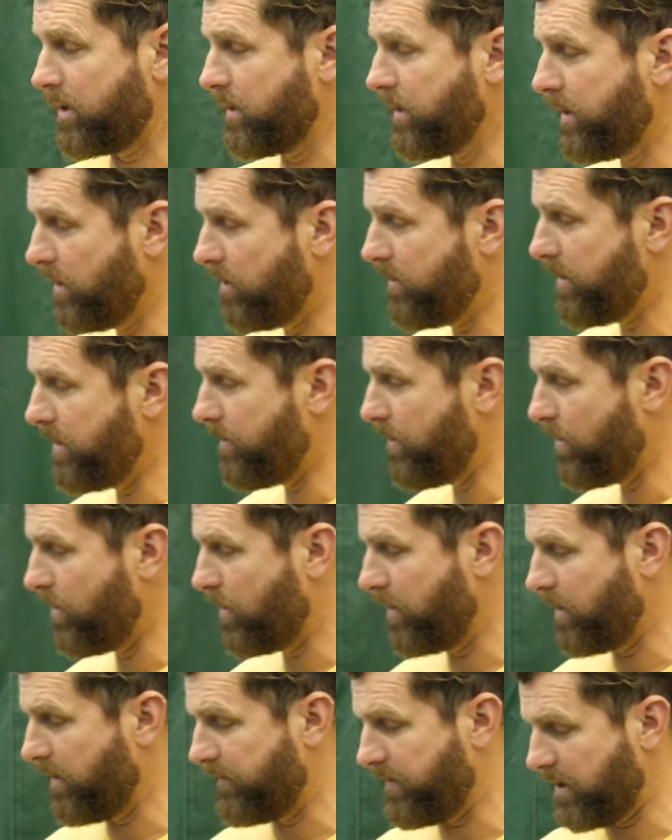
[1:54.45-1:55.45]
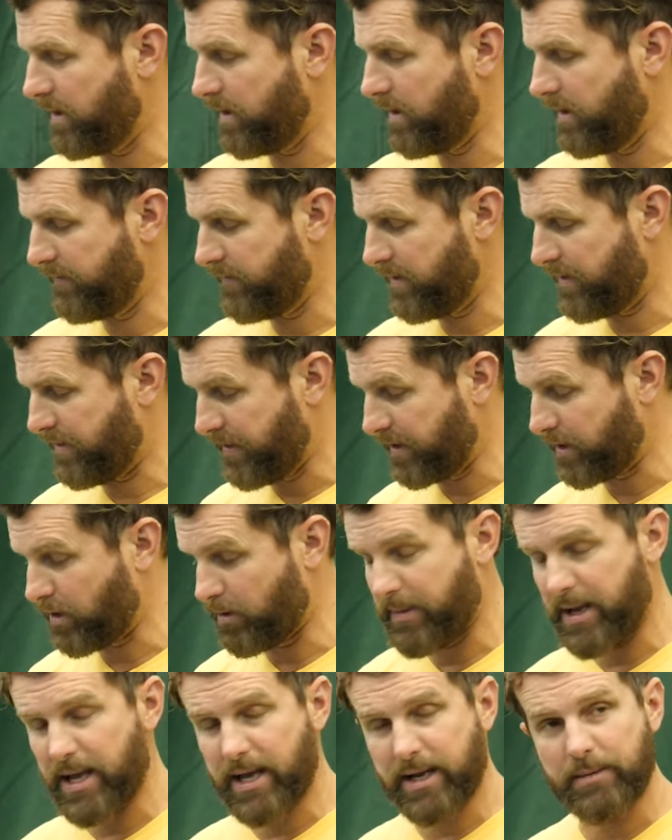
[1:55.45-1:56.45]
a little bit more of a
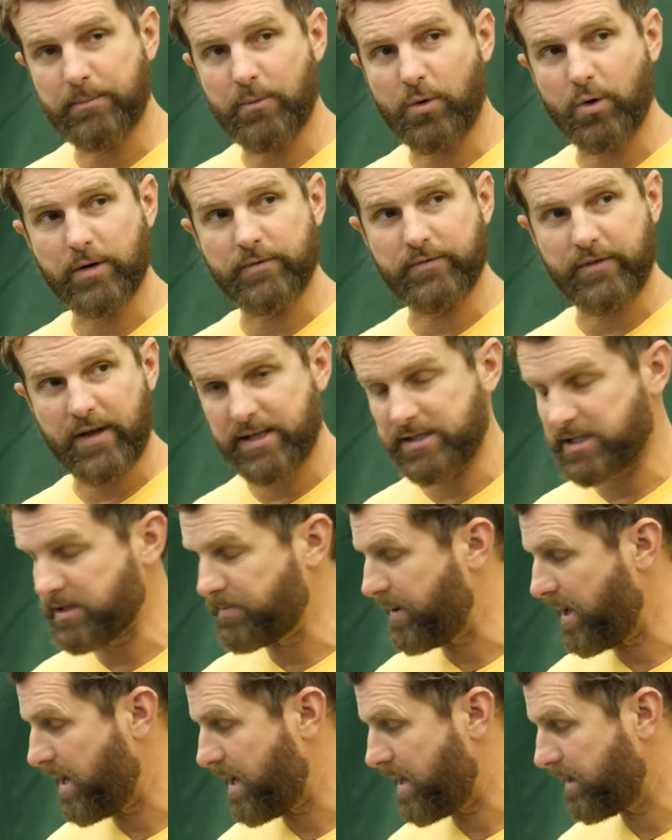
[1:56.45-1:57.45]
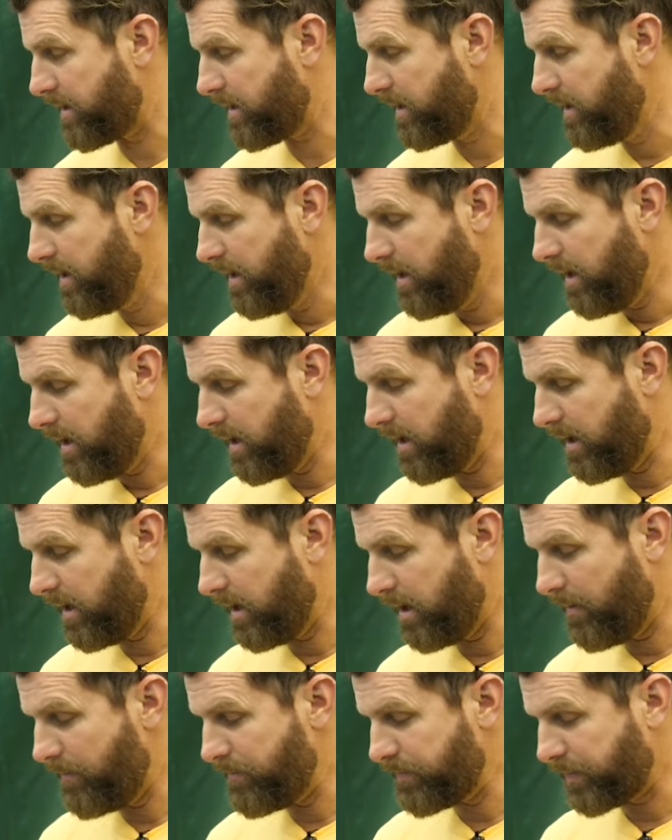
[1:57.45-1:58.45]
thicker band, a more advanced band.
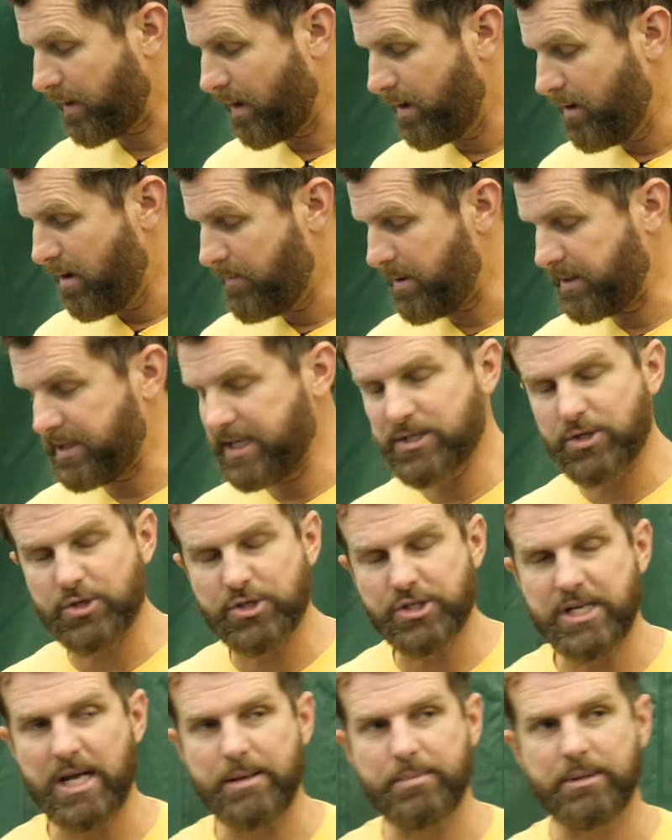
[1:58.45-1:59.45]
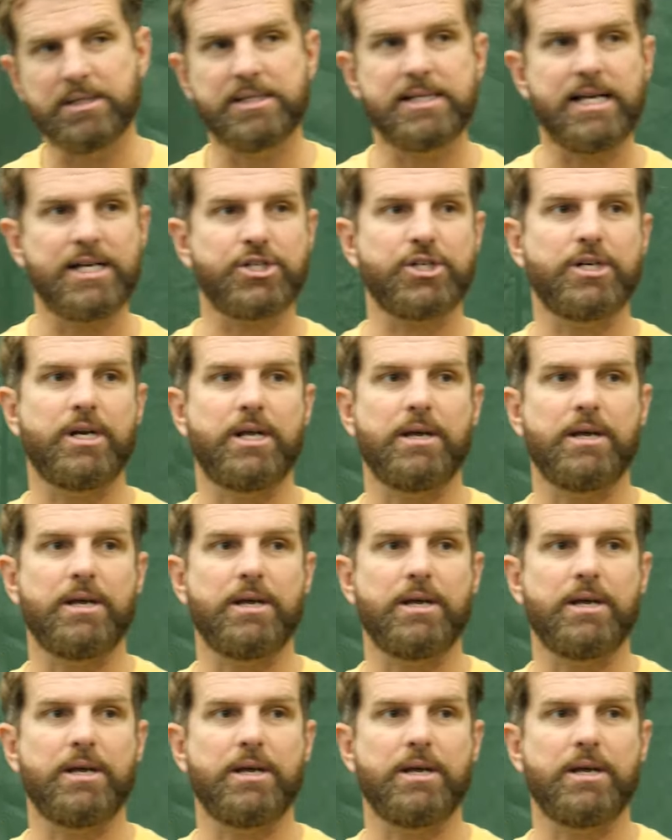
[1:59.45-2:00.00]
But these are stabilization